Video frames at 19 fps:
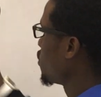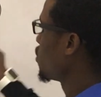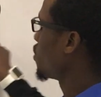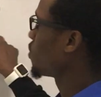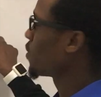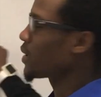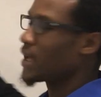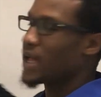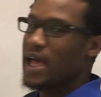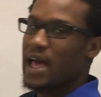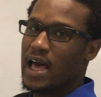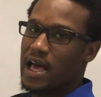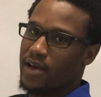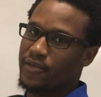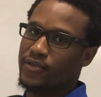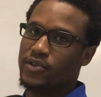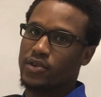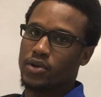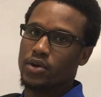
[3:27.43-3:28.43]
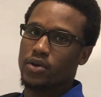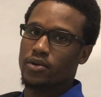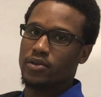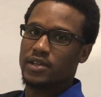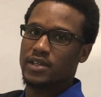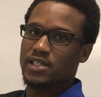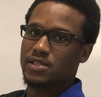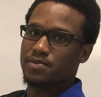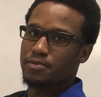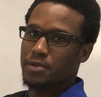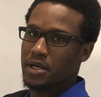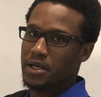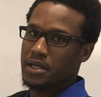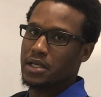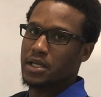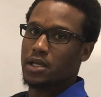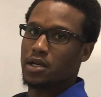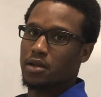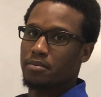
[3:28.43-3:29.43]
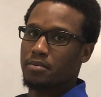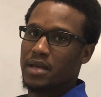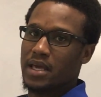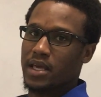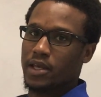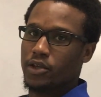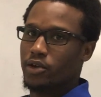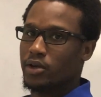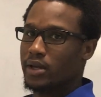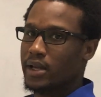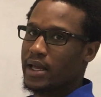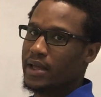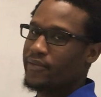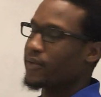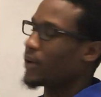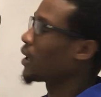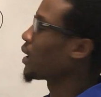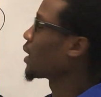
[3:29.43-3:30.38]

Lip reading: you don't have to know this, but it'll make your life